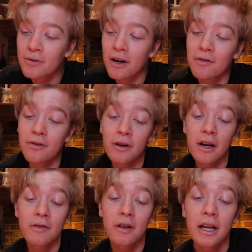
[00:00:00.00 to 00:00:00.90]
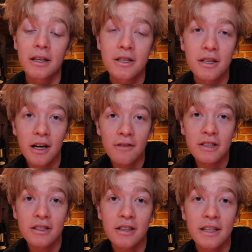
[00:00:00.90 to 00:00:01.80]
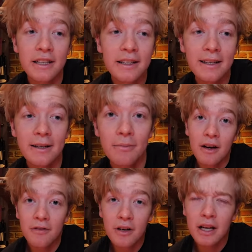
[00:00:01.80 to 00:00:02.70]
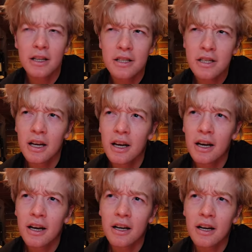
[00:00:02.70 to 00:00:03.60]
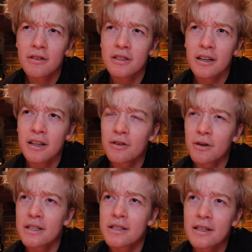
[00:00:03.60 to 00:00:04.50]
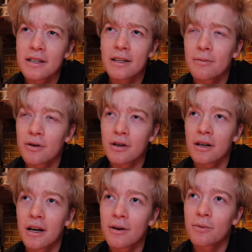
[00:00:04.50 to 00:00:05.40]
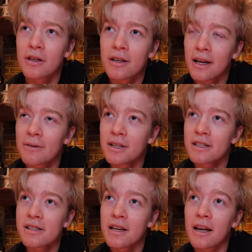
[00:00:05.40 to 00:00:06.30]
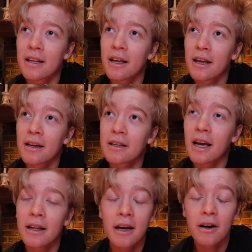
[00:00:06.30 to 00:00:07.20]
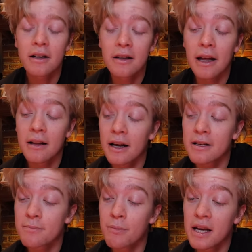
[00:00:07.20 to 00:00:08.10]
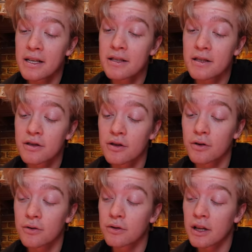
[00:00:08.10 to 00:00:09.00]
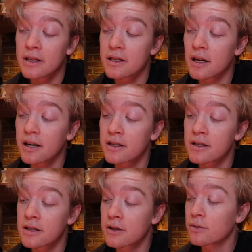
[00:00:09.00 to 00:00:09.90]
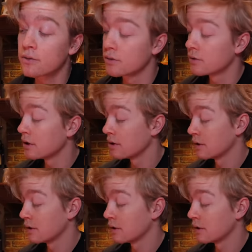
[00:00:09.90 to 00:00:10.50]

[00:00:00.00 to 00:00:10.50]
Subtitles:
to ride for the FNH Kawasaki team. Kawasaki racing team, or what the name is, and yeah, they are Netherlands based, so that's nice to